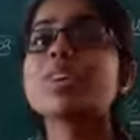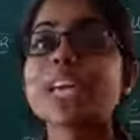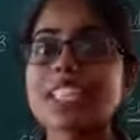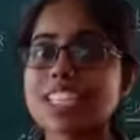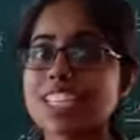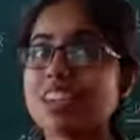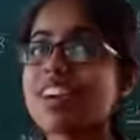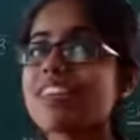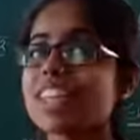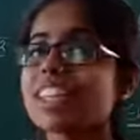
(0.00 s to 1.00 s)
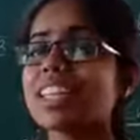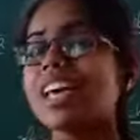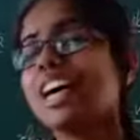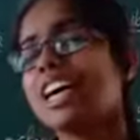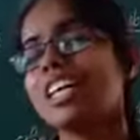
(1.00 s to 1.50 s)
You can see, no, when
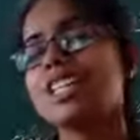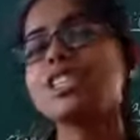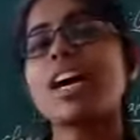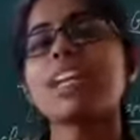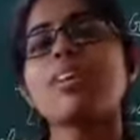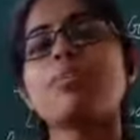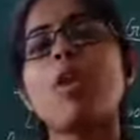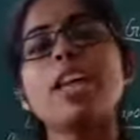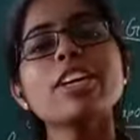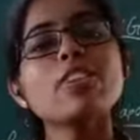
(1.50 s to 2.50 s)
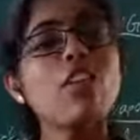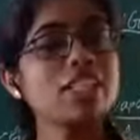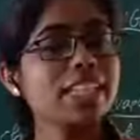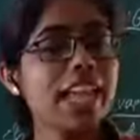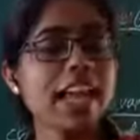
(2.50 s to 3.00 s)
you are boiling
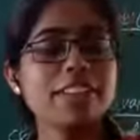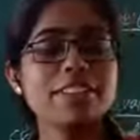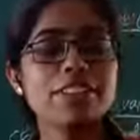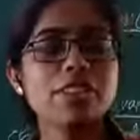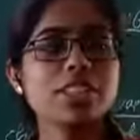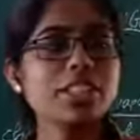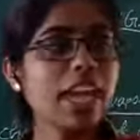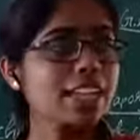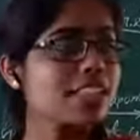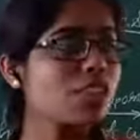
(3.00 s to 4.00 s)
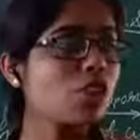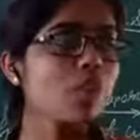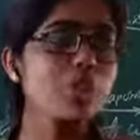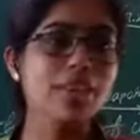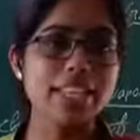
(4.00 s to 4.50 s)
water at your gas
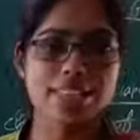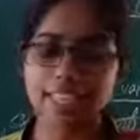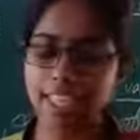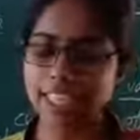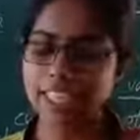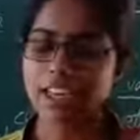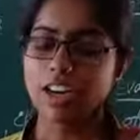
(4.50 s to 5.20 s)
stove, you can see that